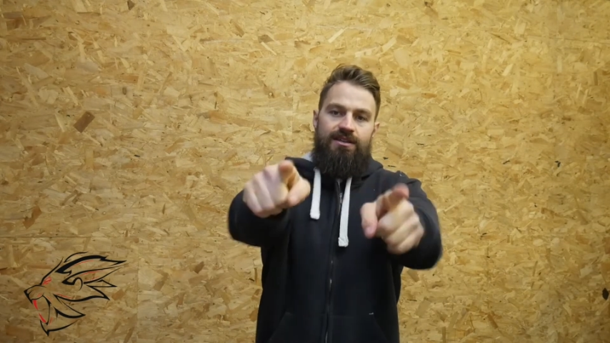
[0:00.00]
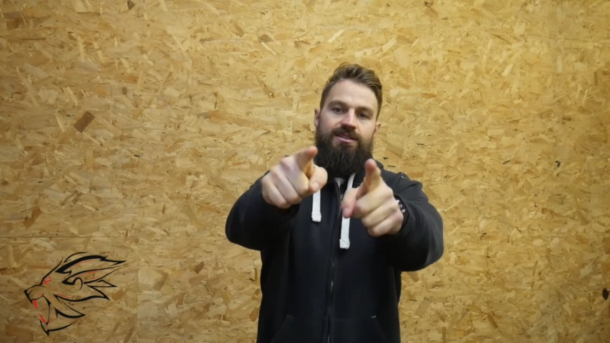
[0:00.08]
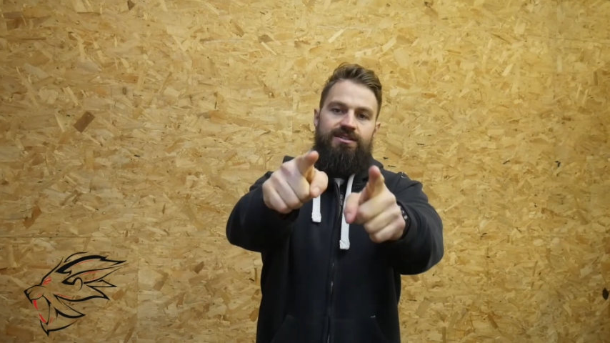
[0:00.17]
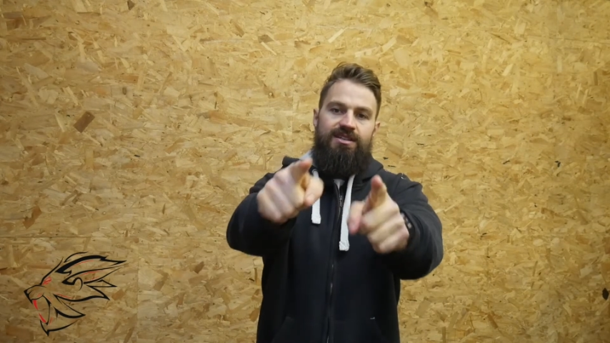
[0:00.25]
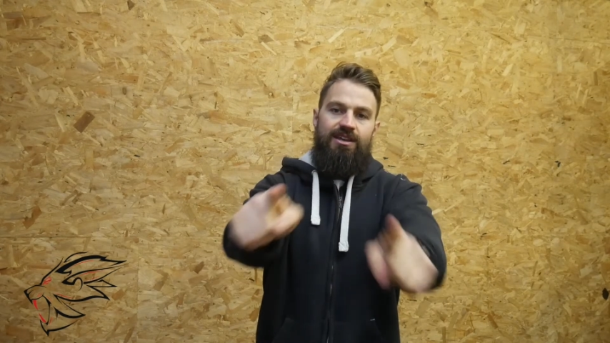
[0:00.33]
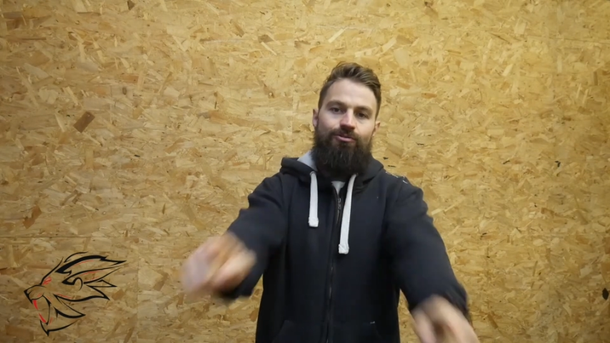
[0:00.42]

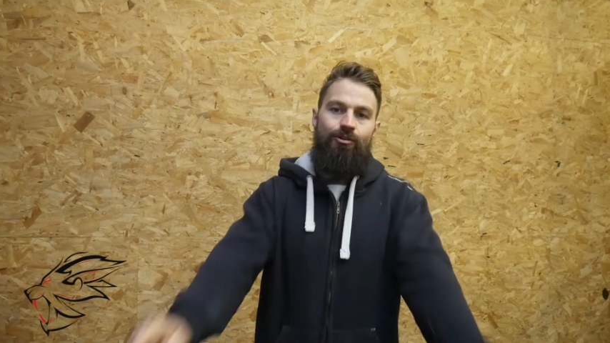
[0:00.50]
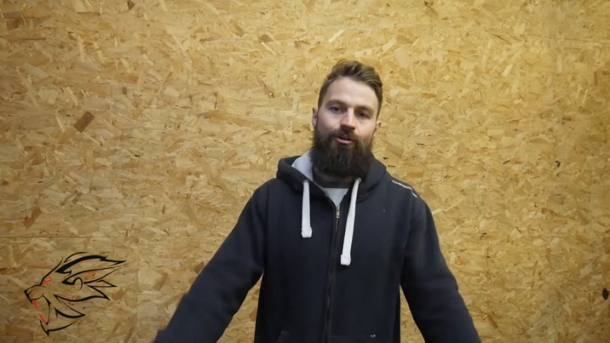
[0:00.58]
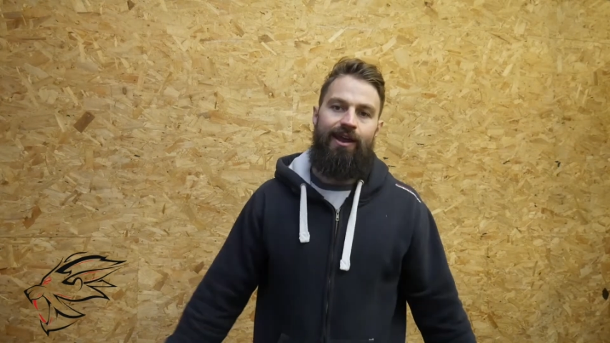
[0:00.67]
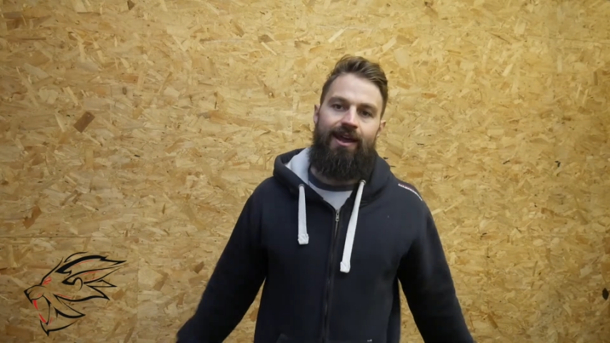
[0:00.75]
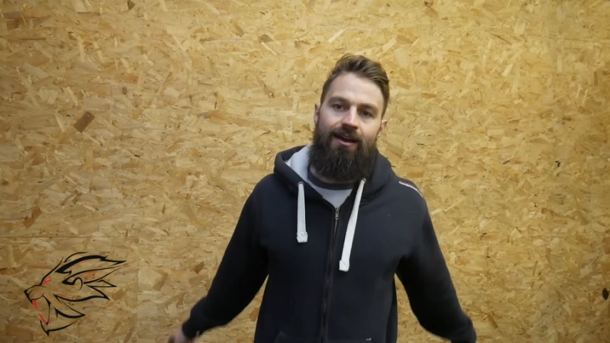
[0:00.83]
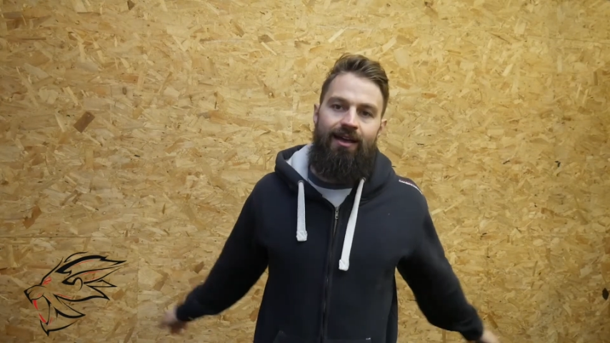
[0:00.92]
See you all
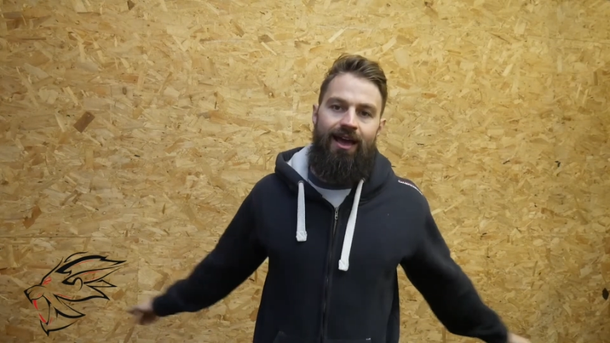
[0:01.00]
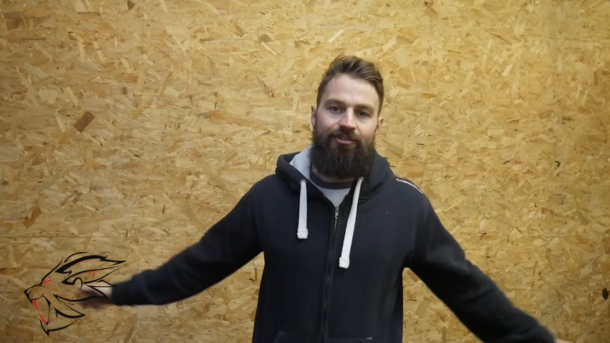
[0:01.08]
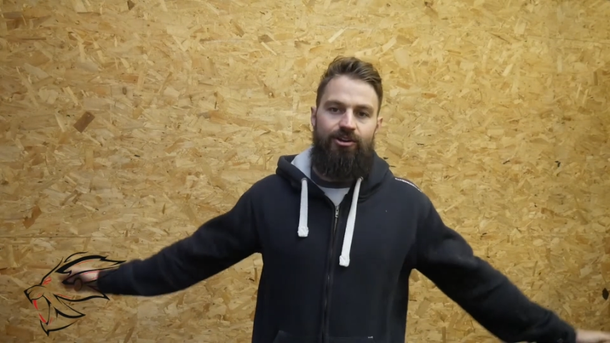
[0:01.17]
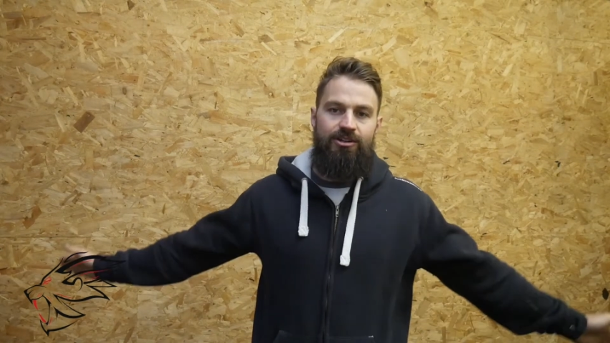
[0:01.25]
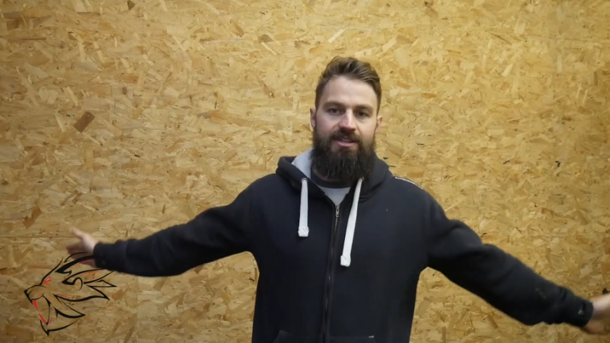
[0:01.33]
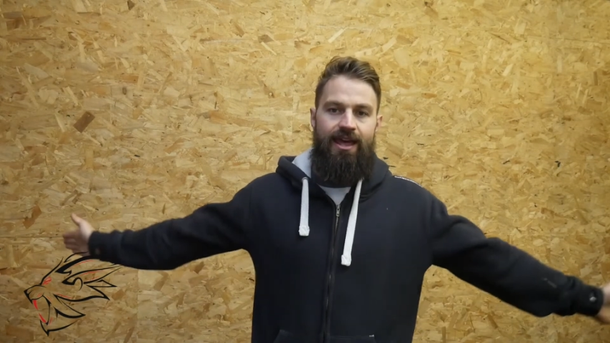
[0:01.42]
later, have a
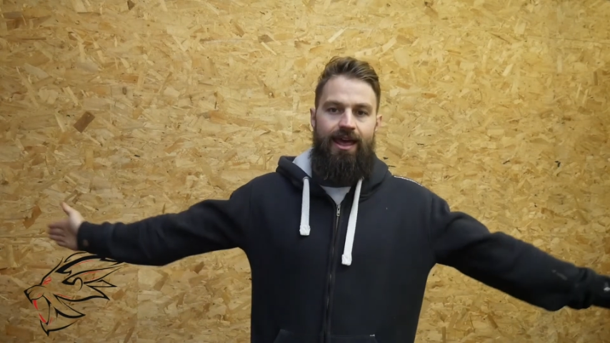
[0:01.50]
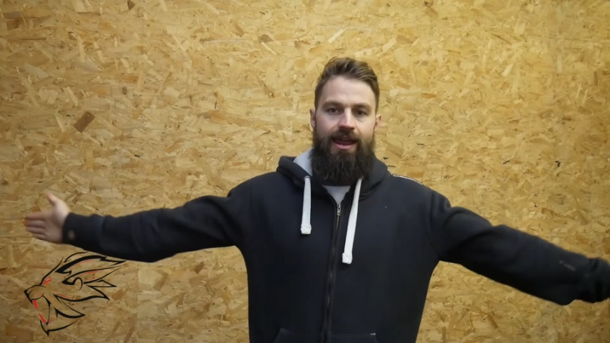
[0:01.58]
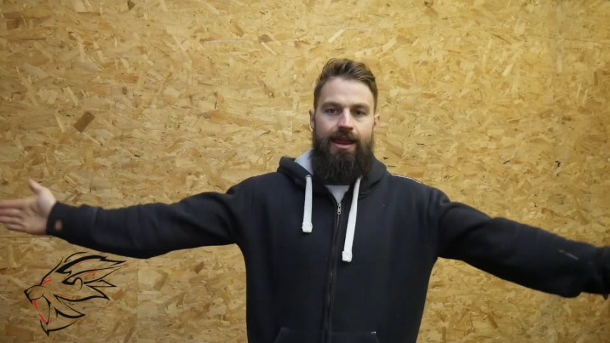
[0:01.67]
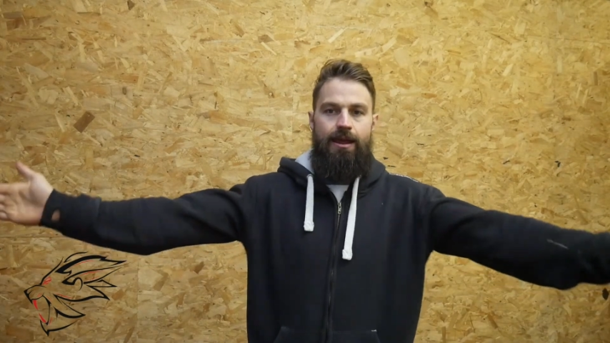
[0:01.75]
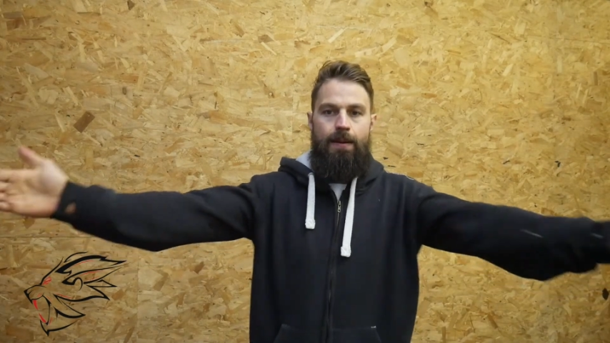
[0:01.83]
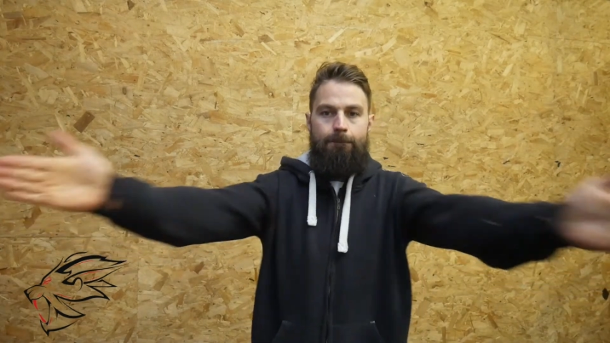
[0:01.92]
good
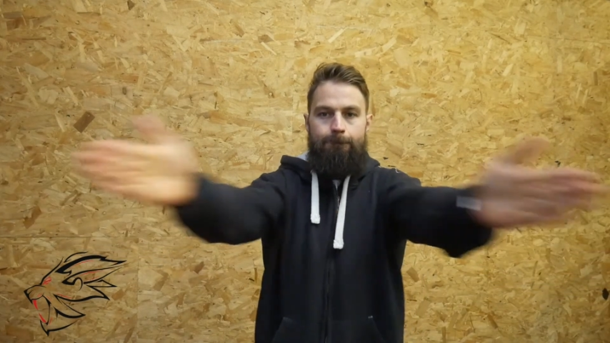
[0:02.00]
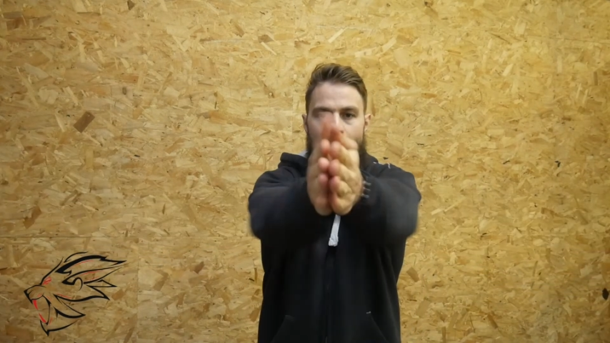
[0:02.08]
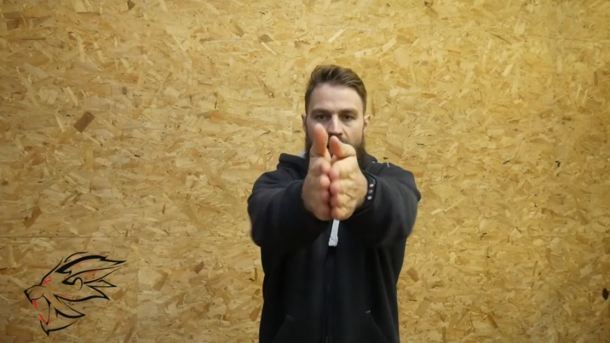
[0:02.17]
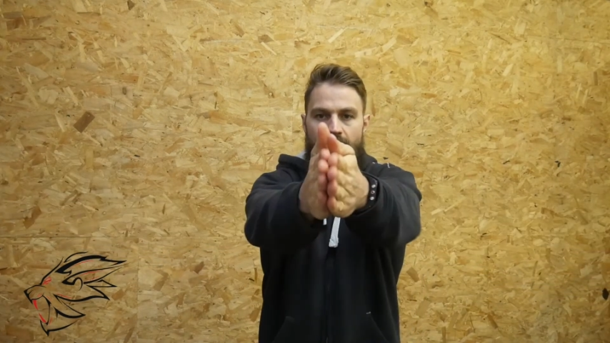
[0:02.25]
day.